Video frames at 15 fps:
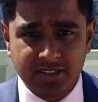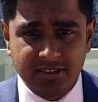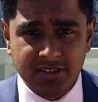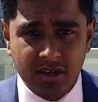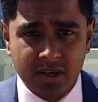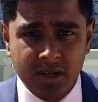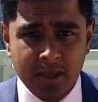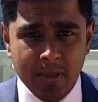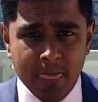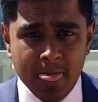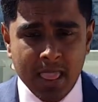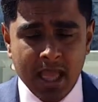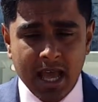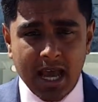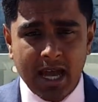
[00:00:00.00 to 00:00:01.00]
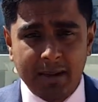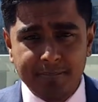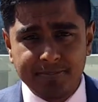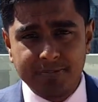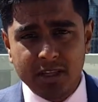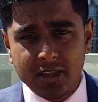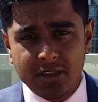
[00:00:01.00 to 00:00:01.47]
So
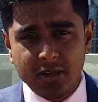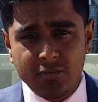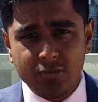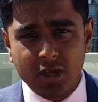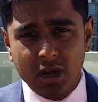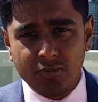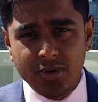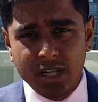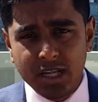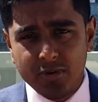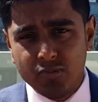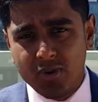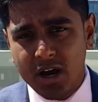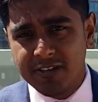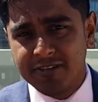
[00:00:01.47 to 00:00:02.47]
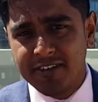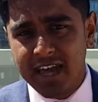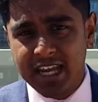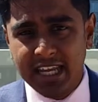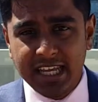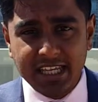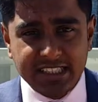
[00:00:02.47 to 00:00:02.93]
a really rough
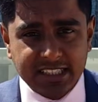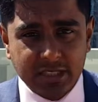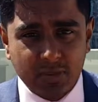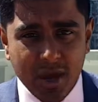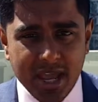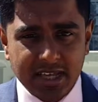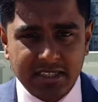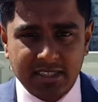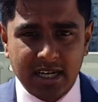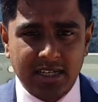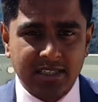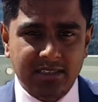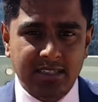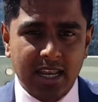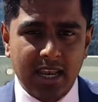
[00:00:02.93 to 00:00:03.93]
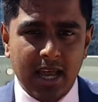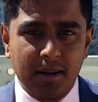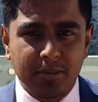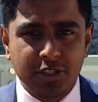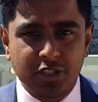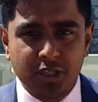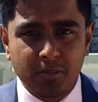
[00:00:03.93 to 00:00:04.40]
and easy way to understand how
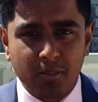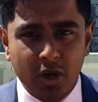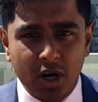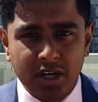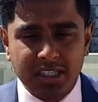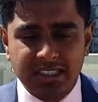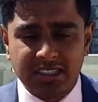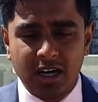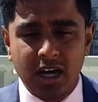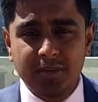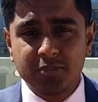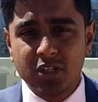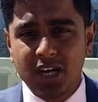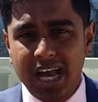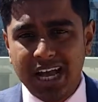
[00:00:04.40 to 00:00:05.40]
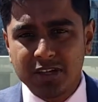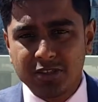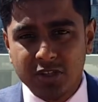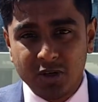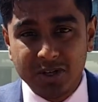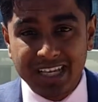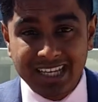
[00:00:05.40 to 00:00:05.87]
much you can borrow is times your
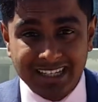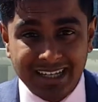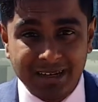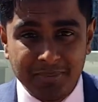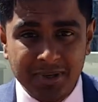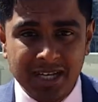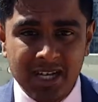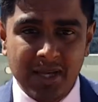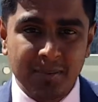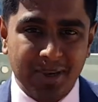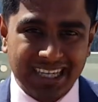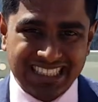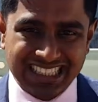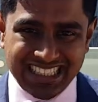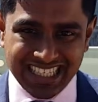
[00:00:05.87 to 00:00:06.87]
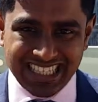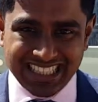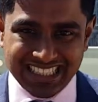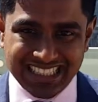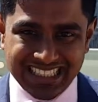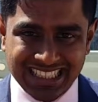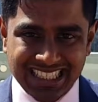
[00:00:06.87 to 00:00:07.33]
household income by
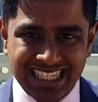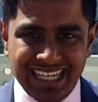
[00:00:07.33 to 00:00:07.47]
6.